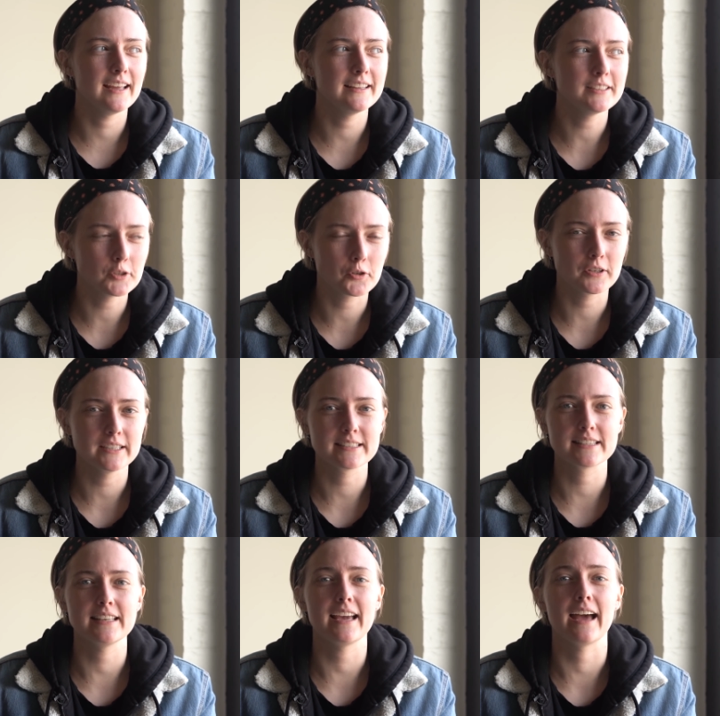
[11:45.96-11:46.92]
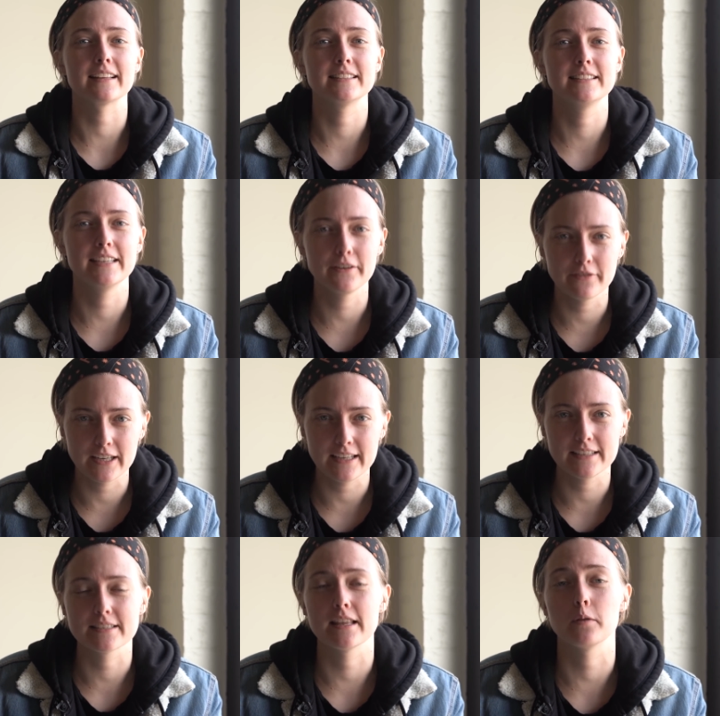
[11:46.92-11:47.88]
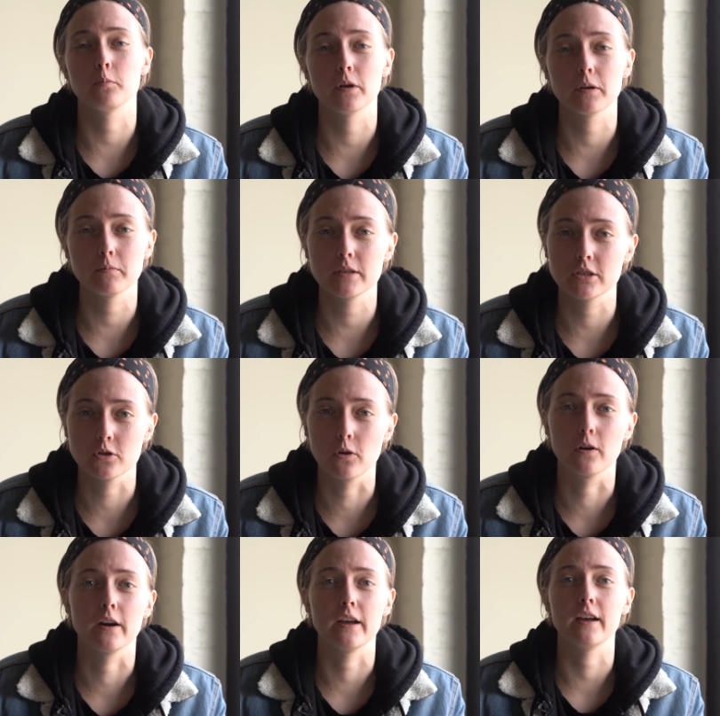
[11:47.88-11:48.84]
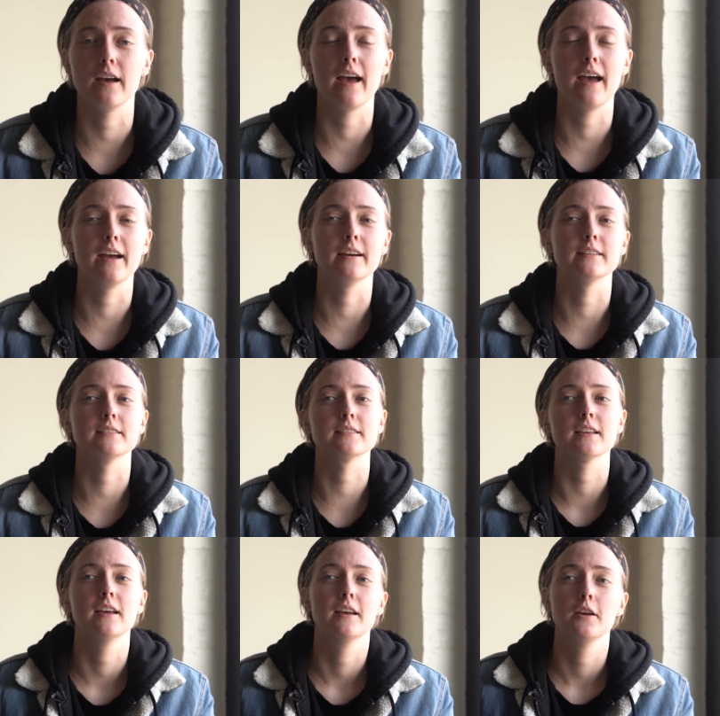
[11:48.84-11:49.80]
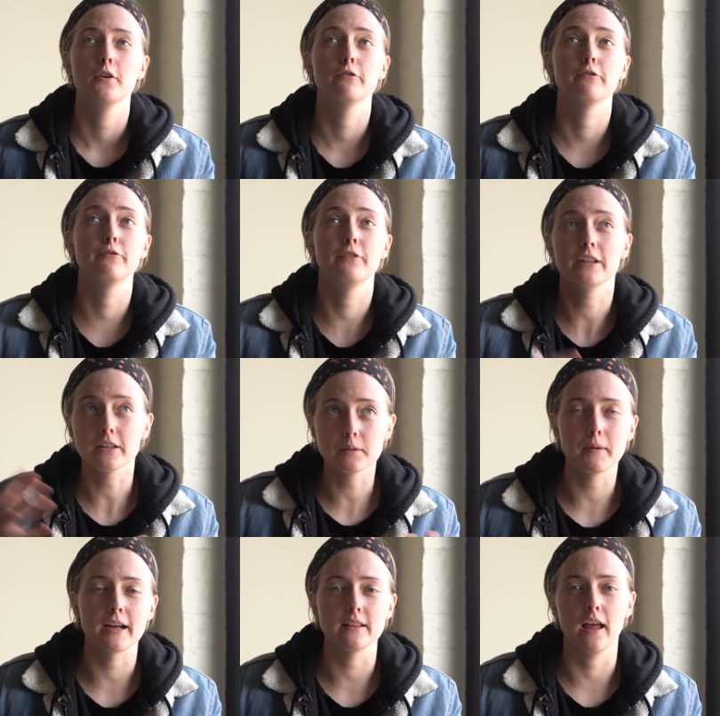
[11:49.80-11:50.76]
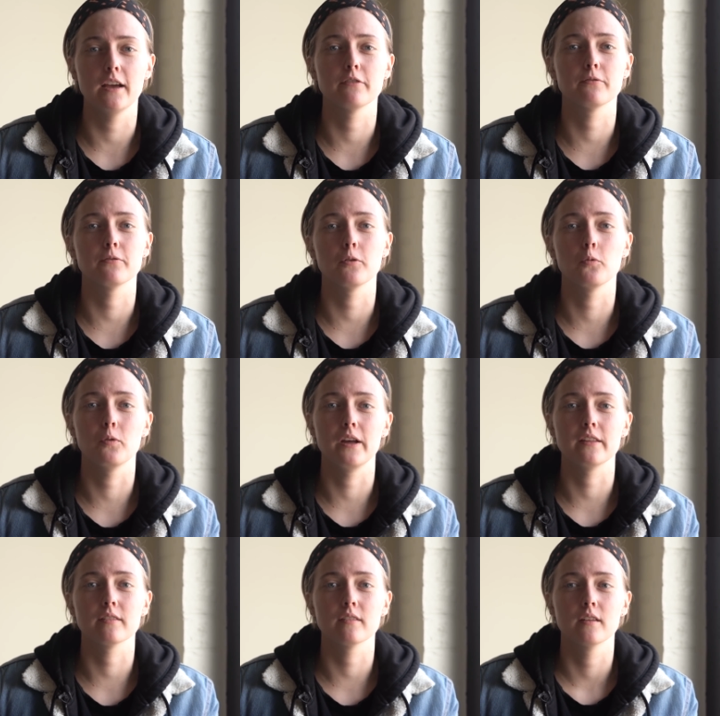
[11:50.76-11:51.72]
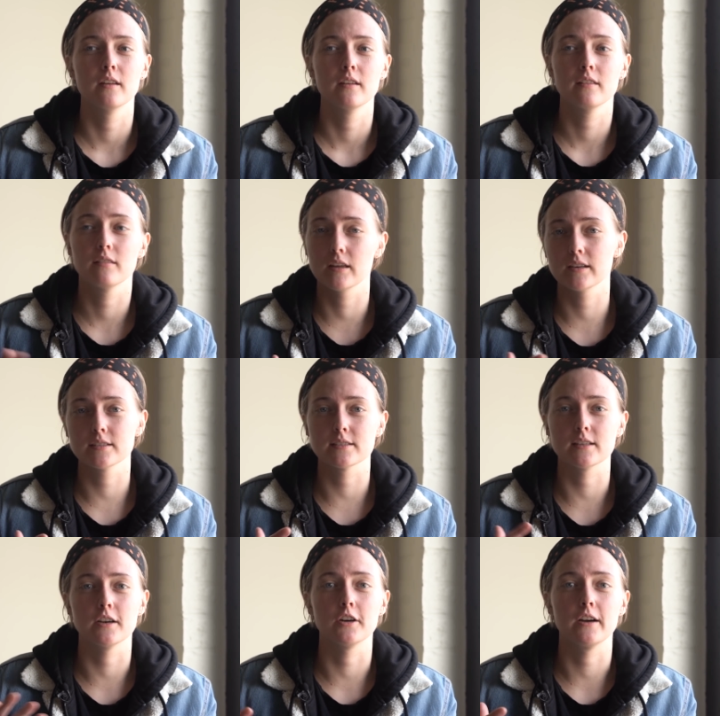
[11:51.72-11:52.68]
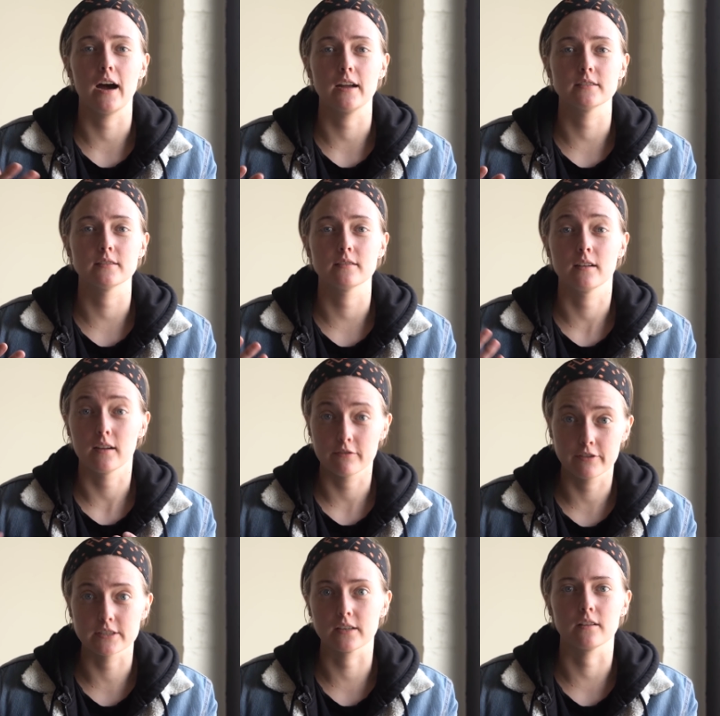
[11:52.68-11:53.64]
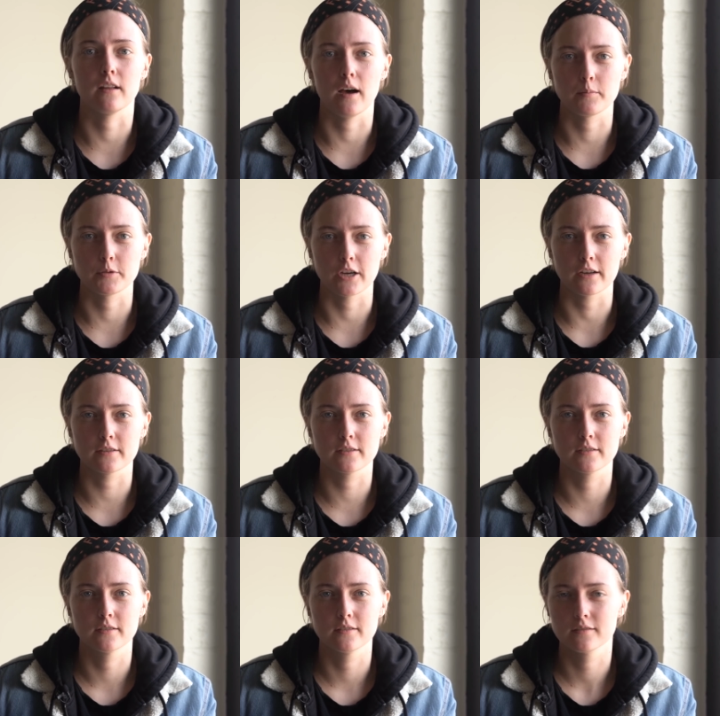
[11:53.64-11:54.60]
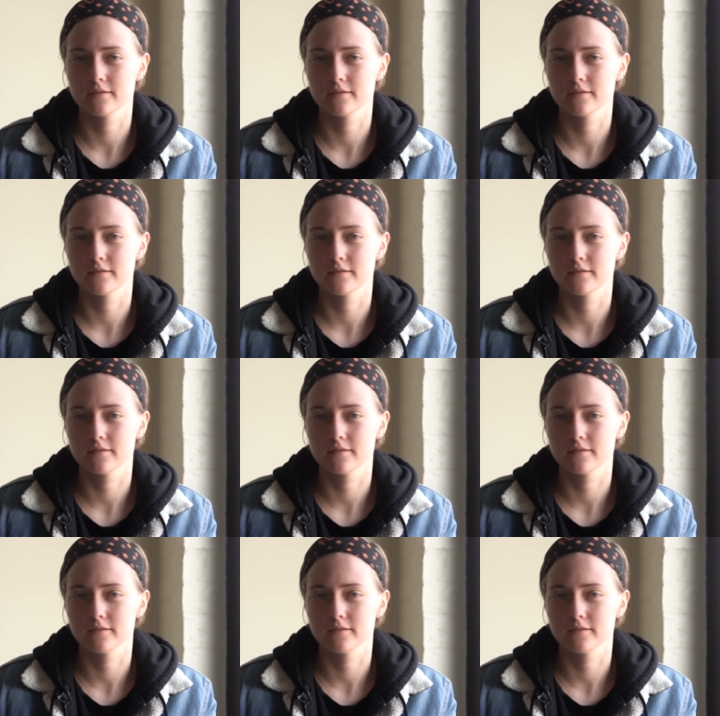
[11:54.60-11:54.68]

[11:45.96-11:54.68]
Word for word: increase the activities that bring me joy and fill my life with things that are not physical objects.